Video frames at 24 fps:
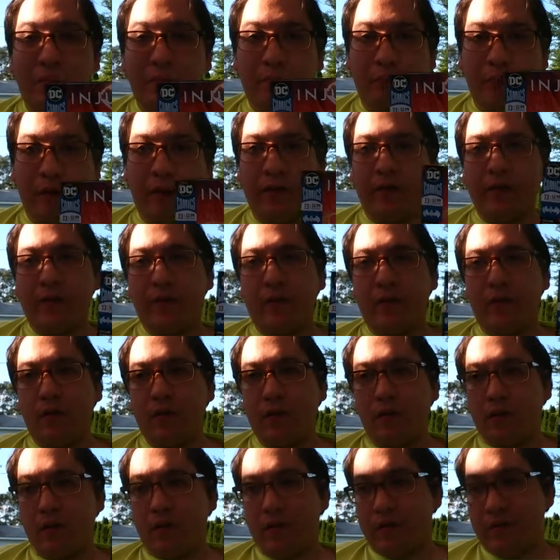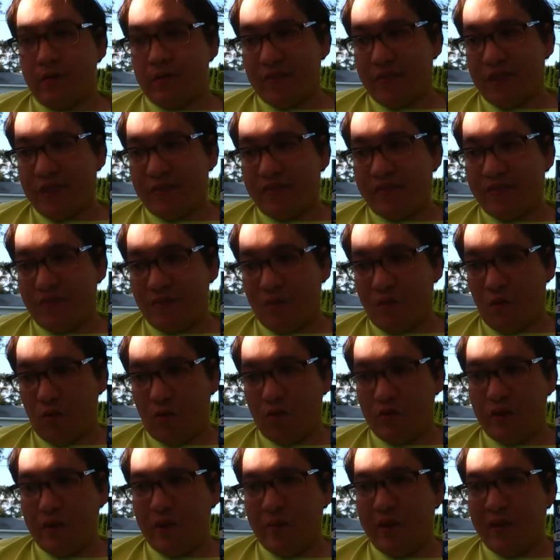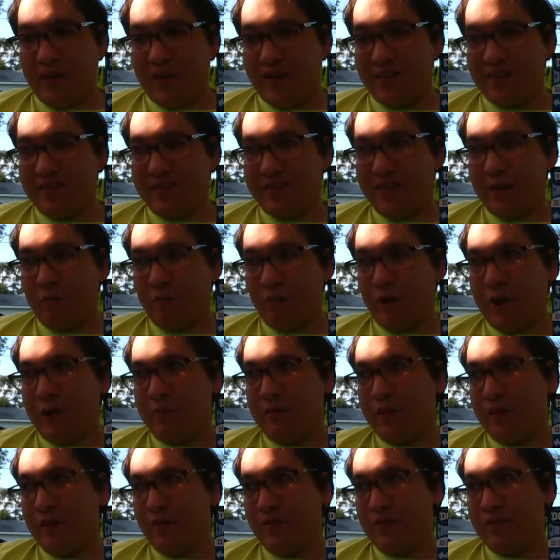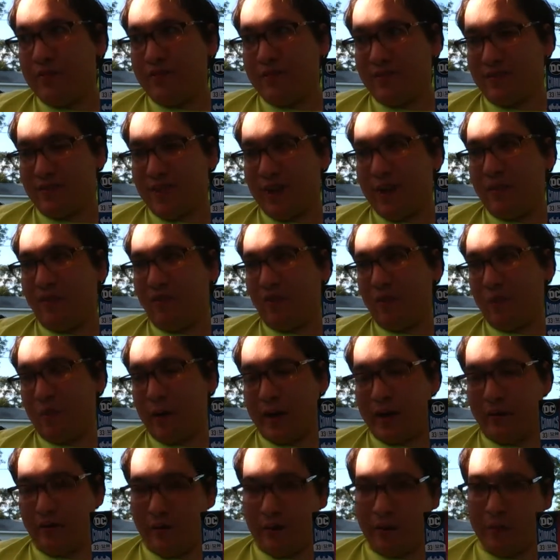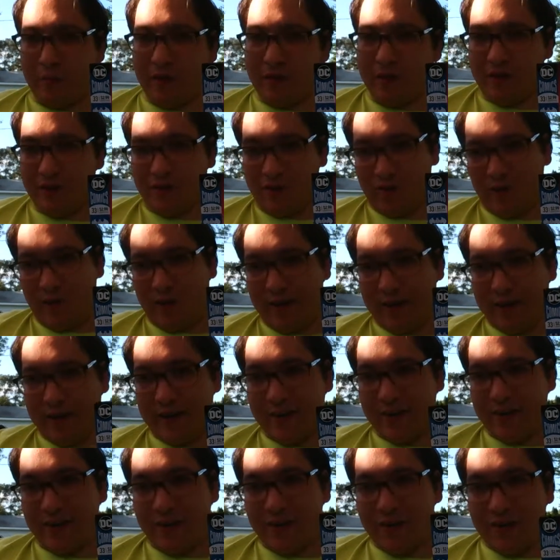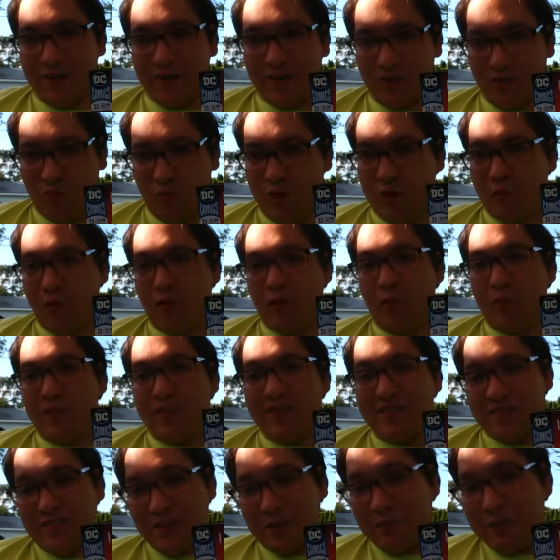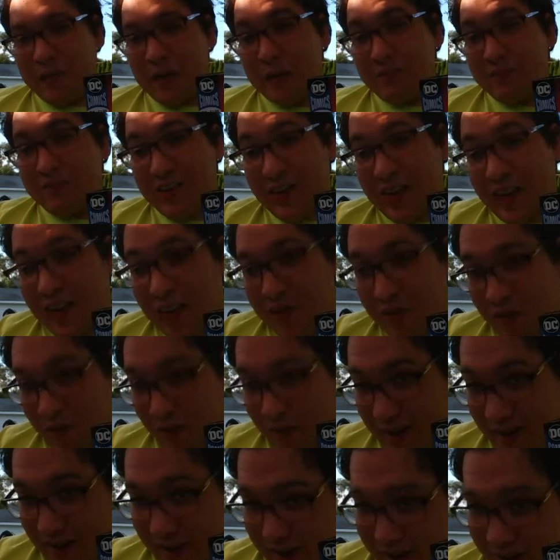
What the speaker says: but that's only because they probably couldn't decipher my grandmother's writing. Sweet woman. Sometimes I have her on